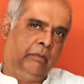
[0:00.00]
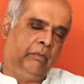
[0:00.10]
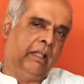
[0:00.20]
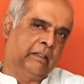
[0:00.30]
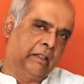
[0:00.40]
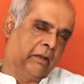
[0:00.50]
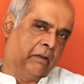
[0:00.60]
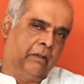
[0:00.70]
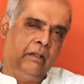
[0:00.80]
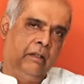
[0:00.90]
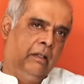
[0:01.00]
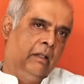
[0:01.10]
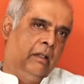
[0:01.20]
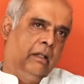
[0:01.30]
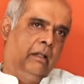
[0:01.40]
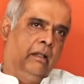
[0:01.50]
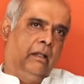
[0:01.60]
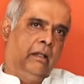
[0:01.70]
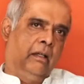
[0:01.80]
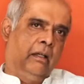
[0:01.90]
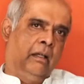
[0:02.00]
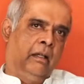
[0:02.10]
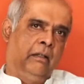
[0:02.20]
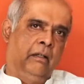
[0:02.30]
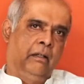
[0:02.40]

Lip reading: But we exited. And